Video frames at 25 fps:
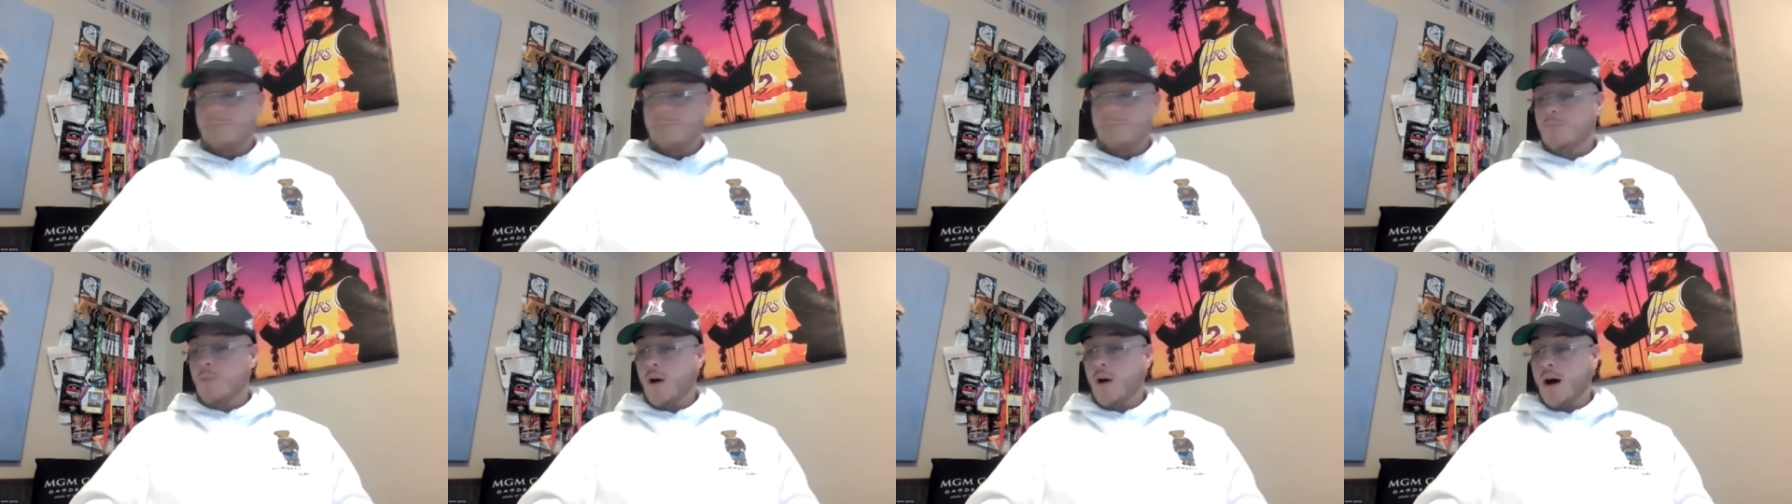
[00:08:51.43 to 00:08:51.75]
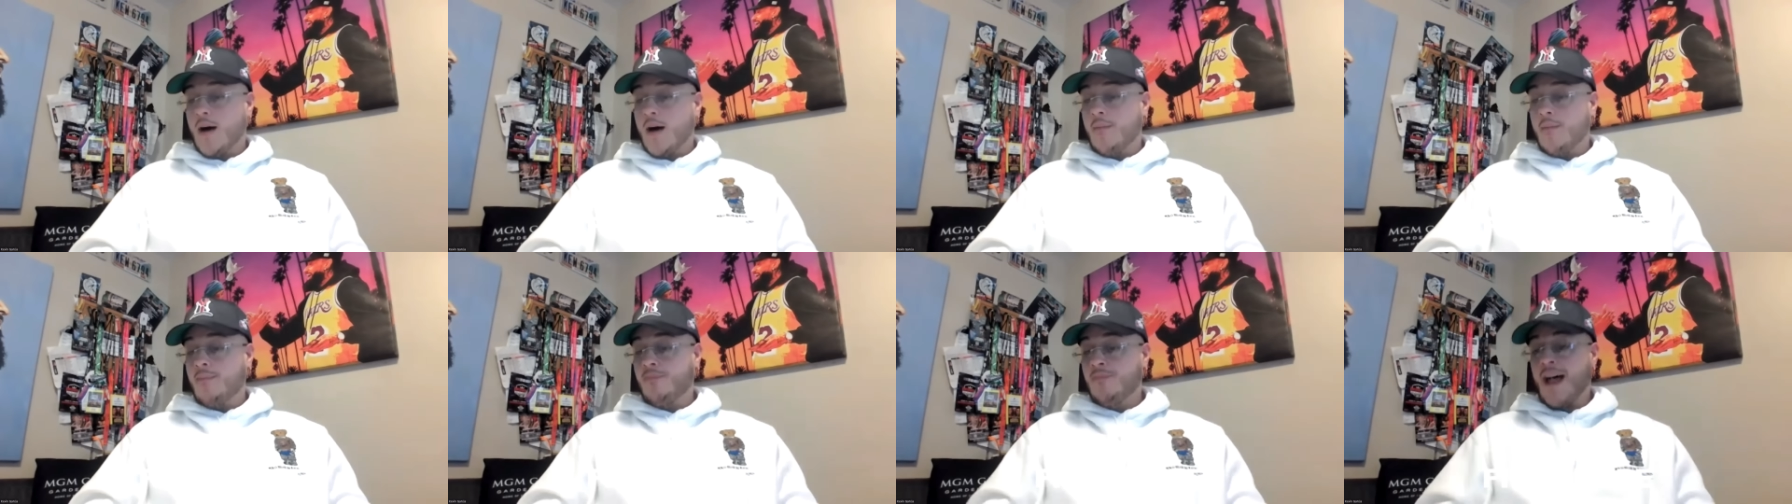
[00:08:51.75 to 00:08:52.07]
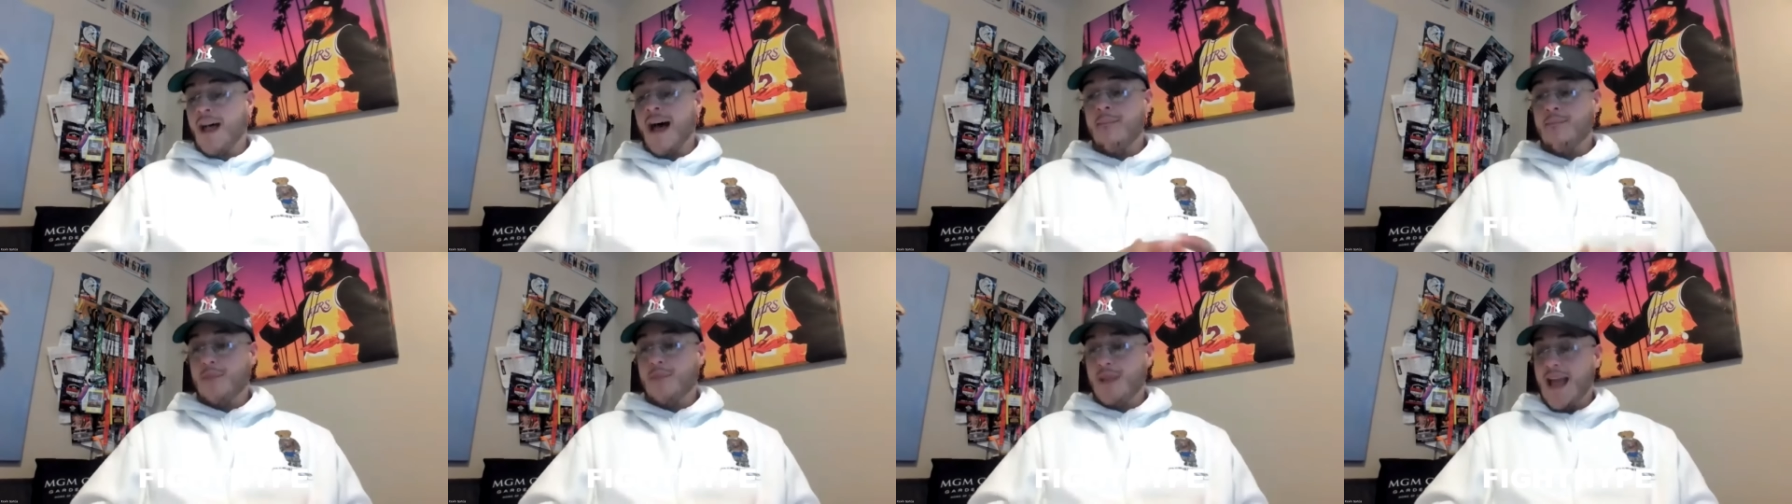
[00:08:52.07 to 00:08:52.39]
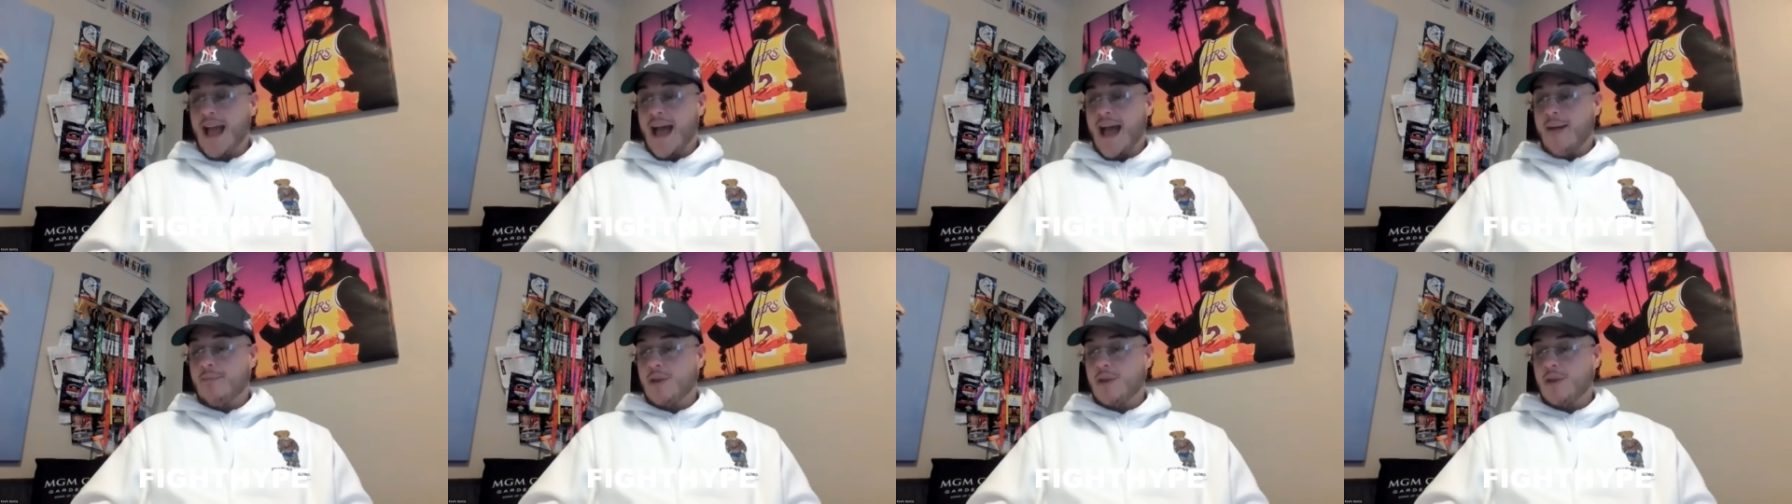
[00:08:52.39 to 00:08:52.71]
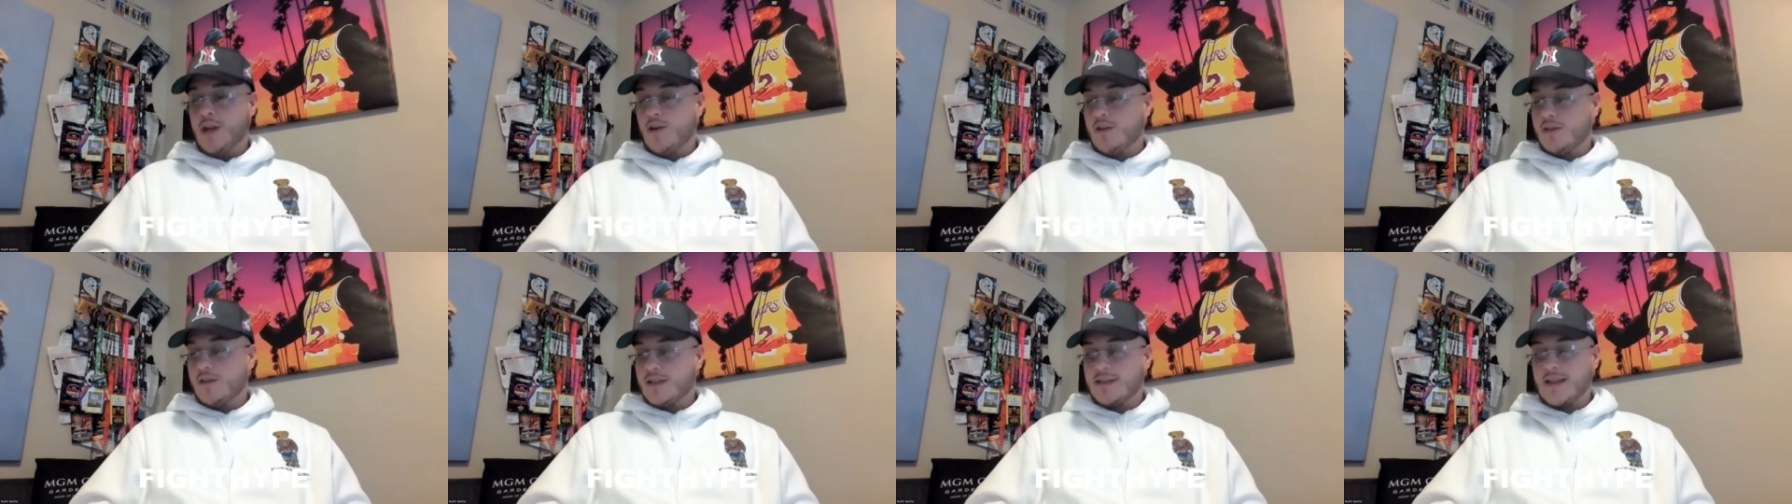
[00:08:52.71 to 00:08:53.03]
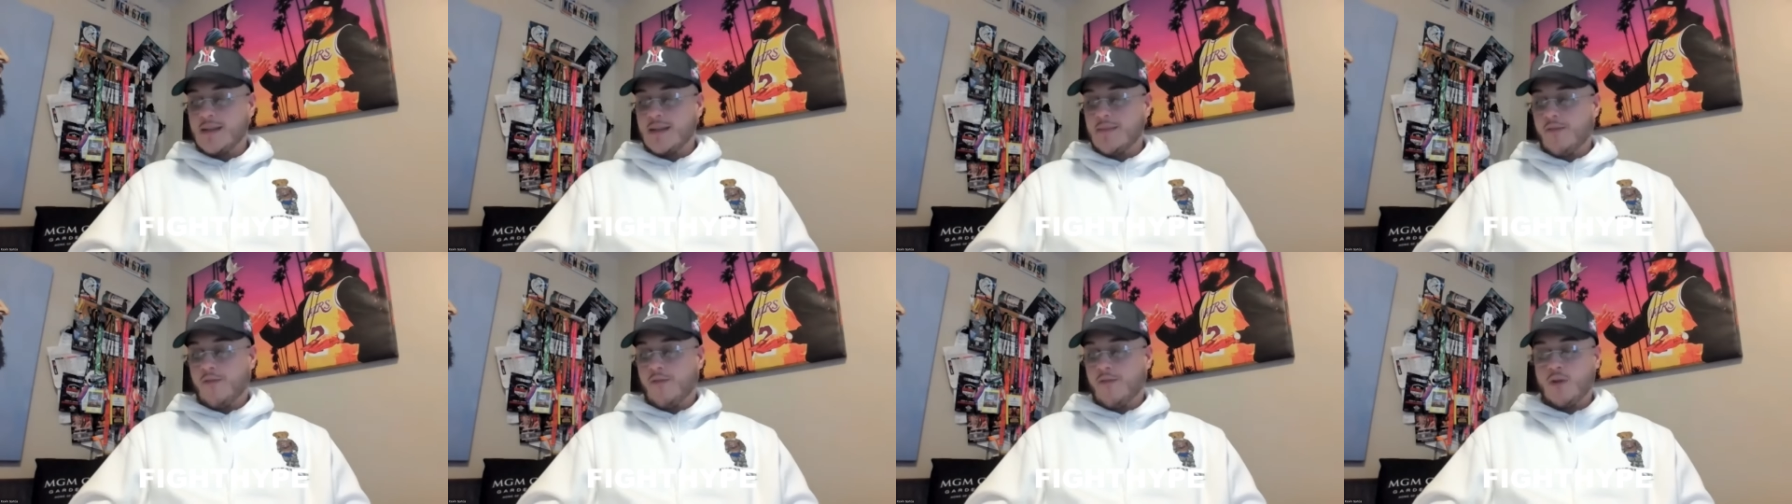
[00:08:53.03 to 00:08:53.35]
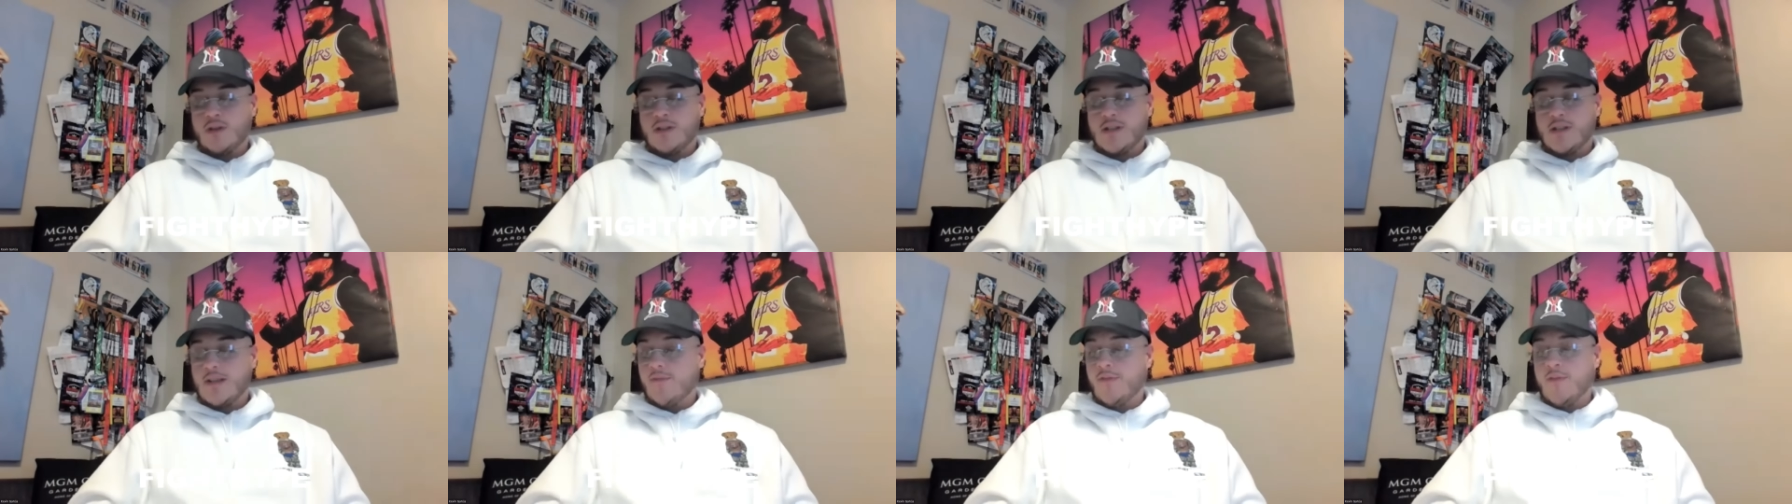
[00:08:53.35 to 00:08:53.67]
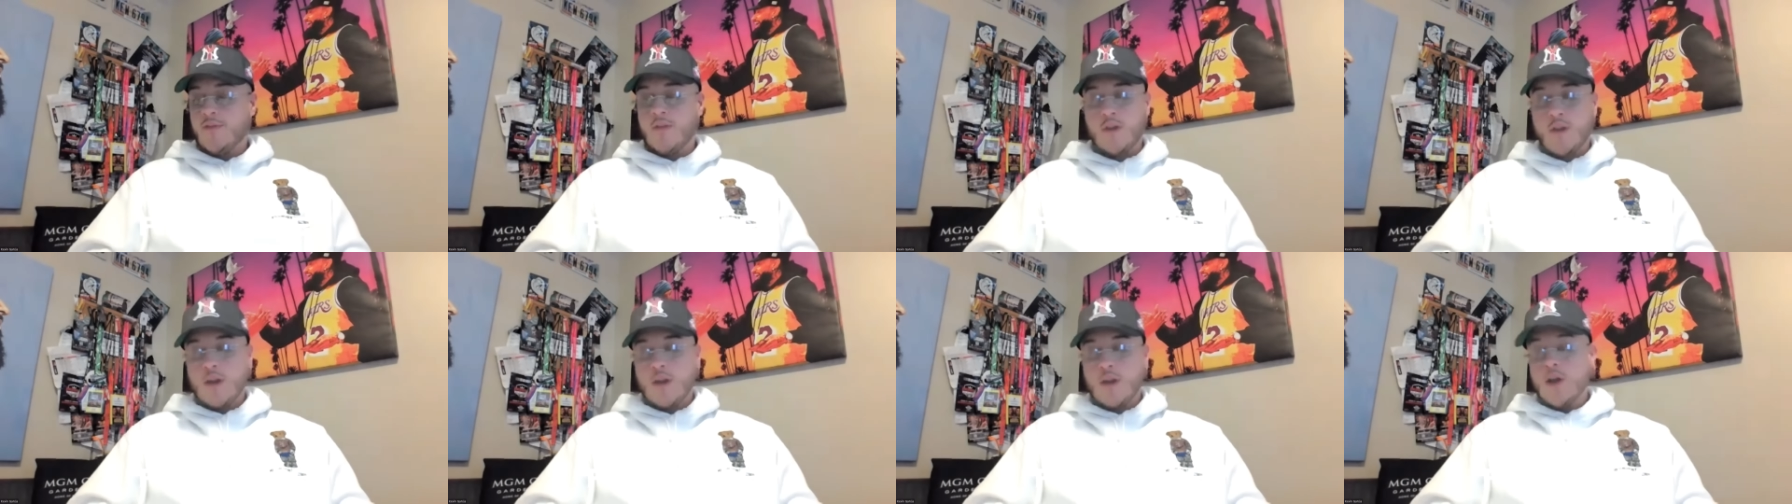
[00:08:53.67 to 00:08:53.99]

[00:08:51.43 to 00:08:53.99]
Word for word: uh, not be happening on December 14th.